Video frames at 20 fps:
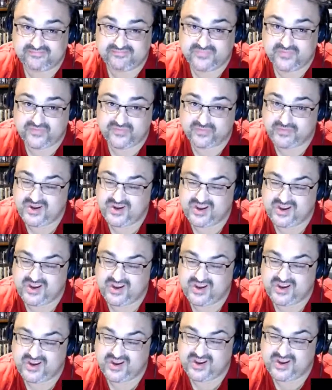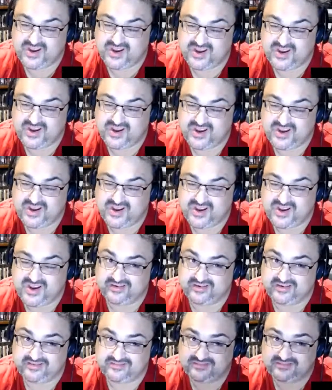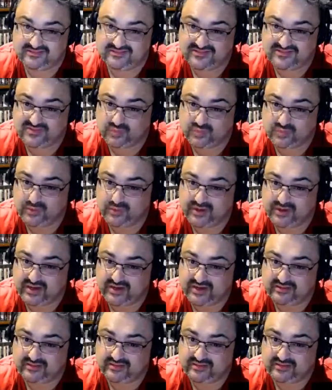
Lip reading: for me, I think it's well needed. It's well needed.